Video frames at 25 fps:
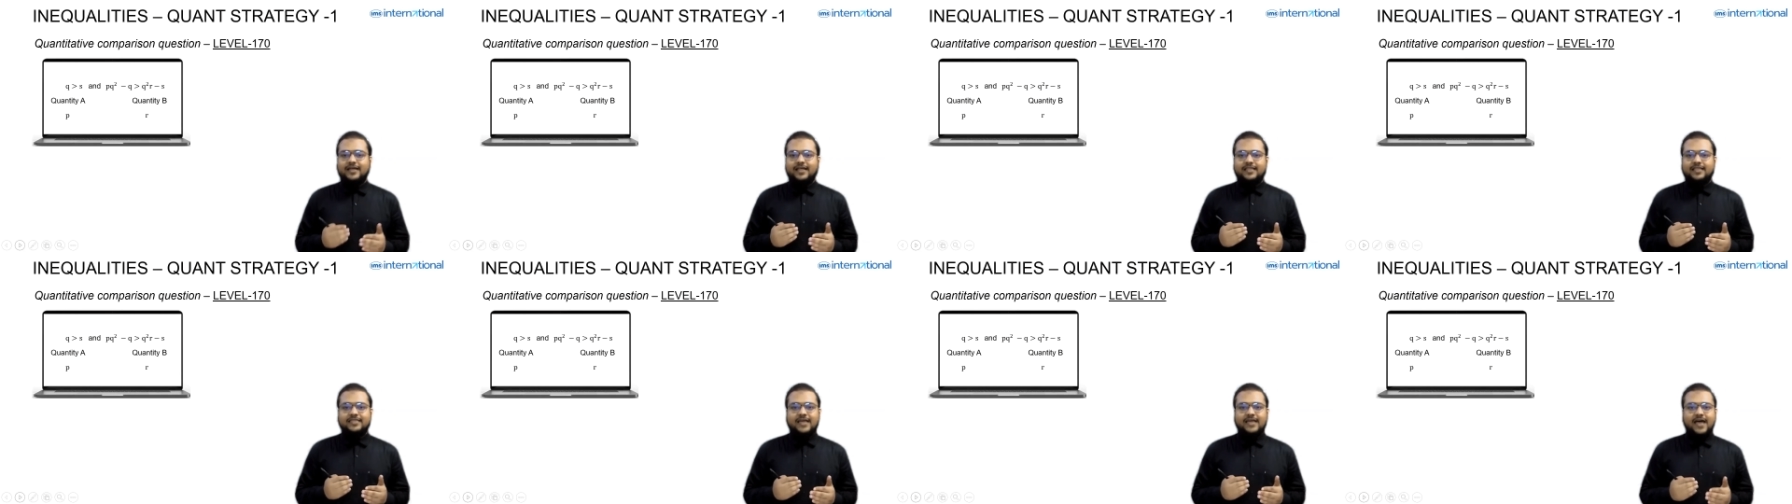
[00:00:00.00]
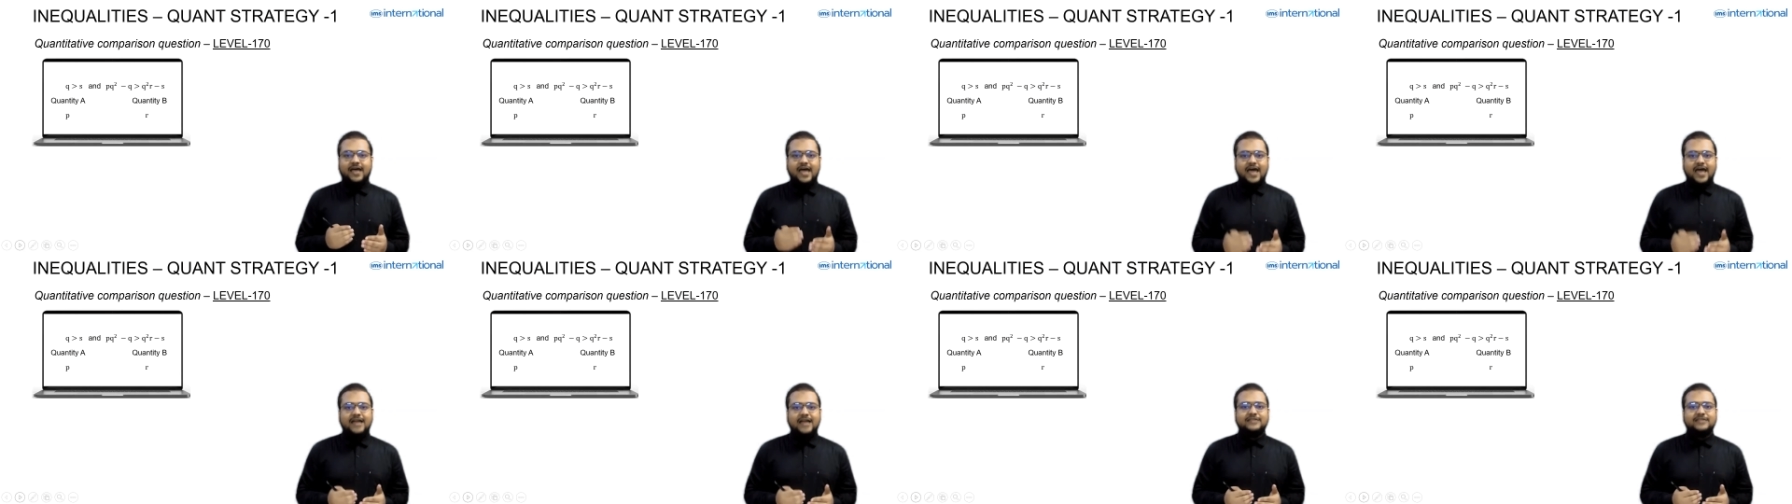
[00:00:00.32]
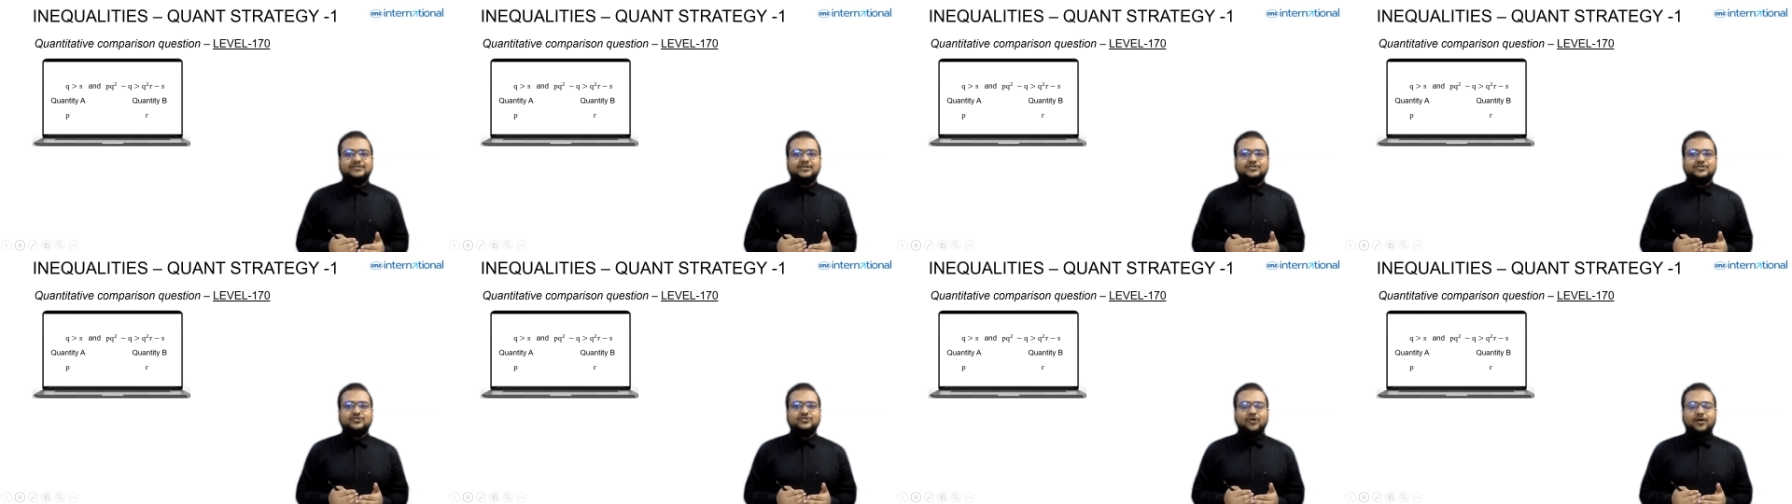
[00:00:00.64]
The
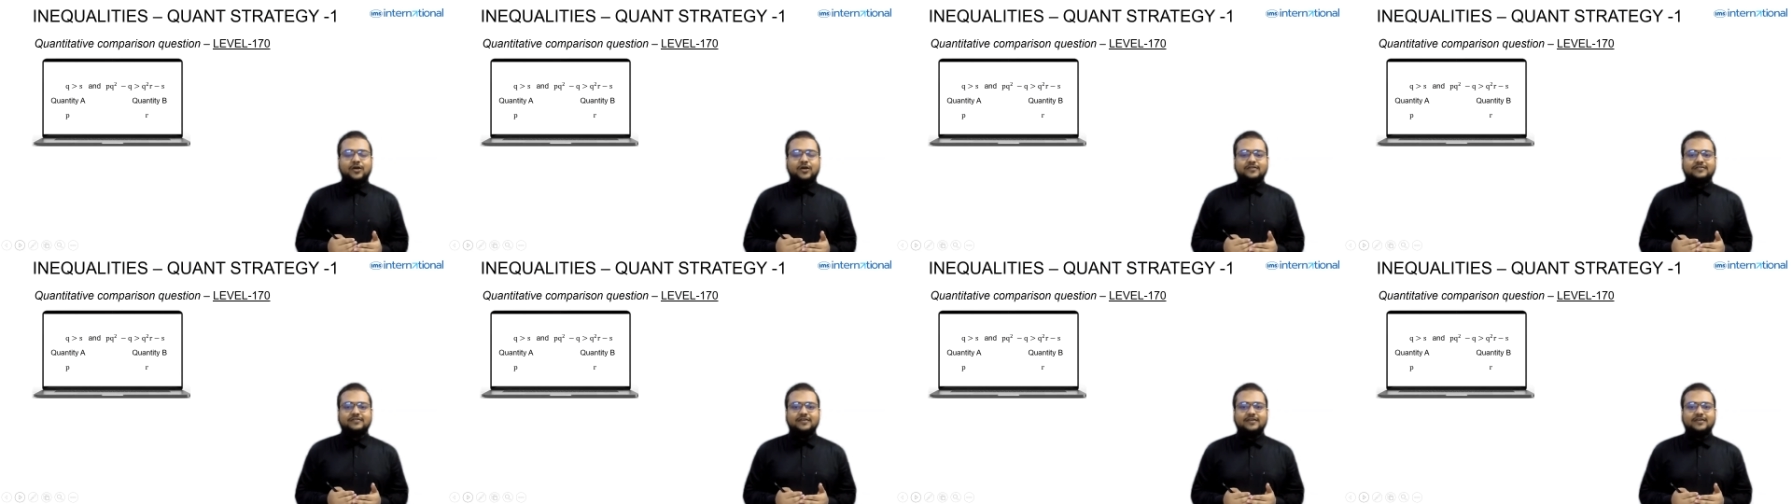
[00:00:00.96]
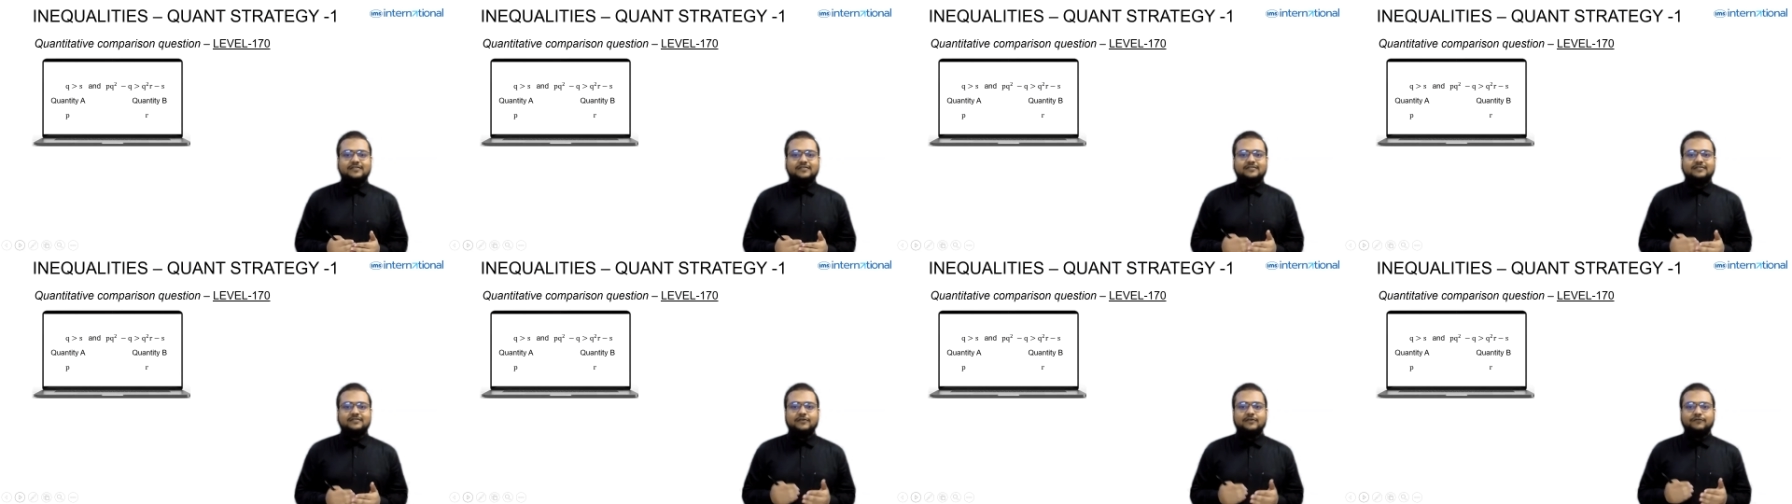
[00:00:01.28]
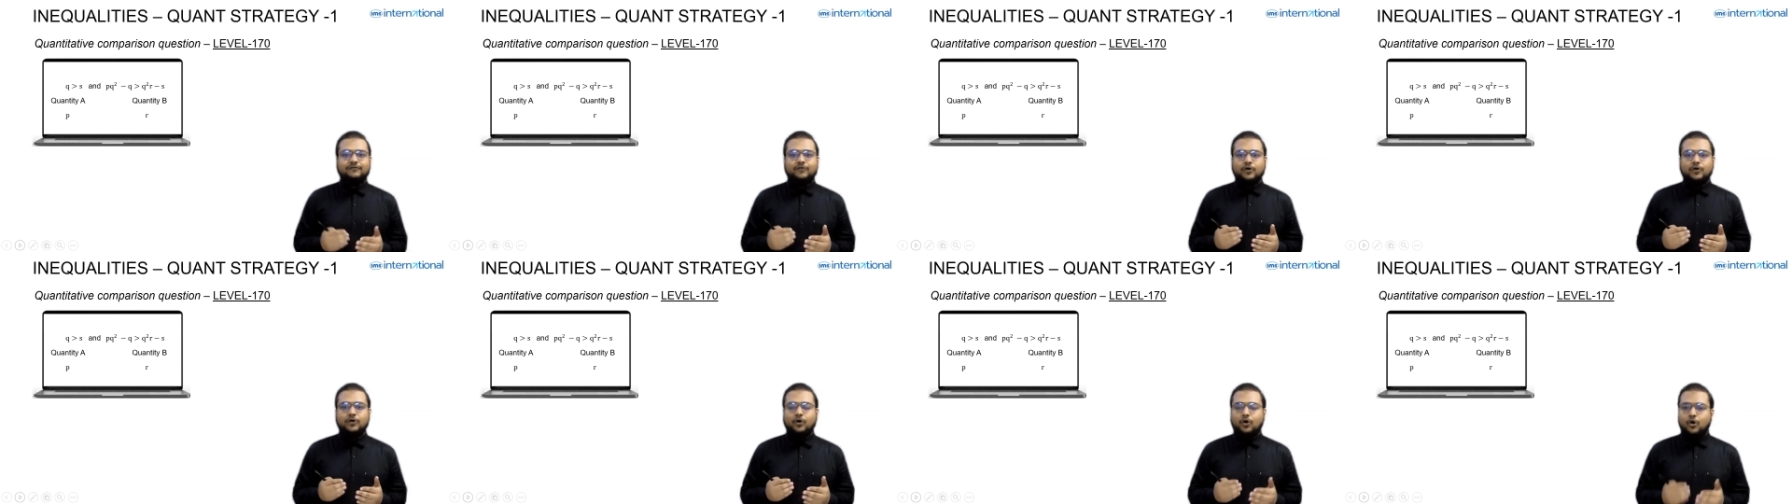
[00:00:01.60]
answer choices
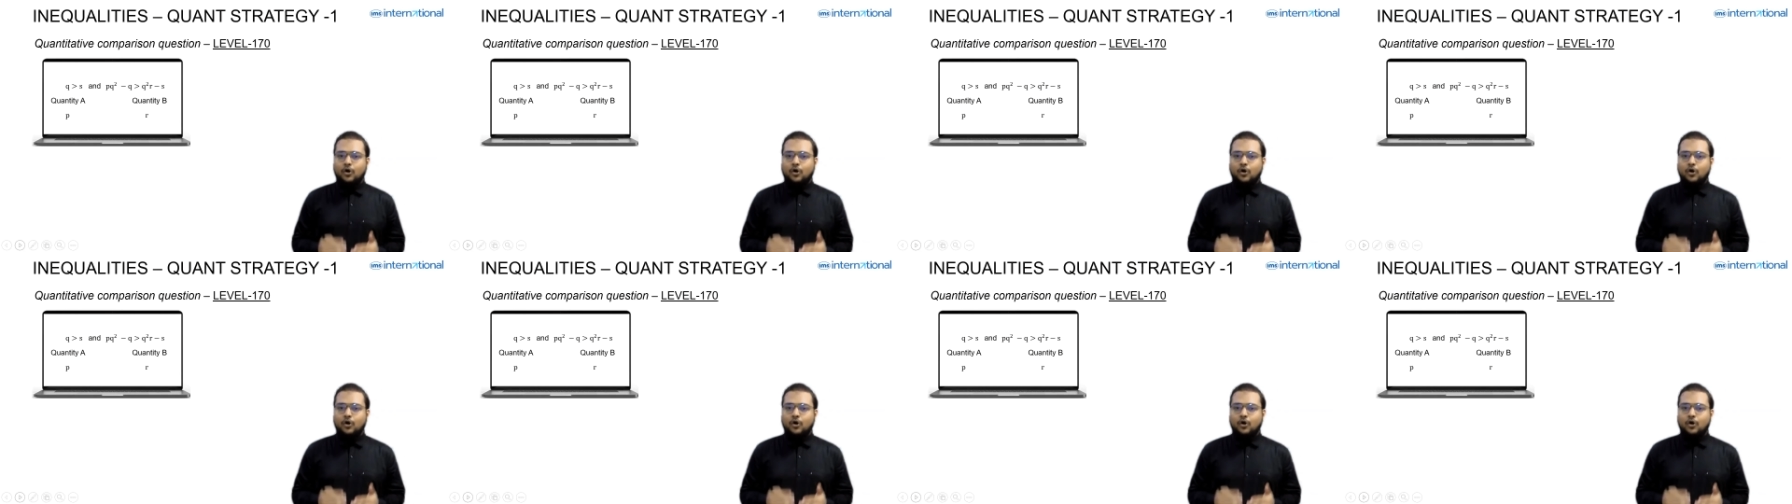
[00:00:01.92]
for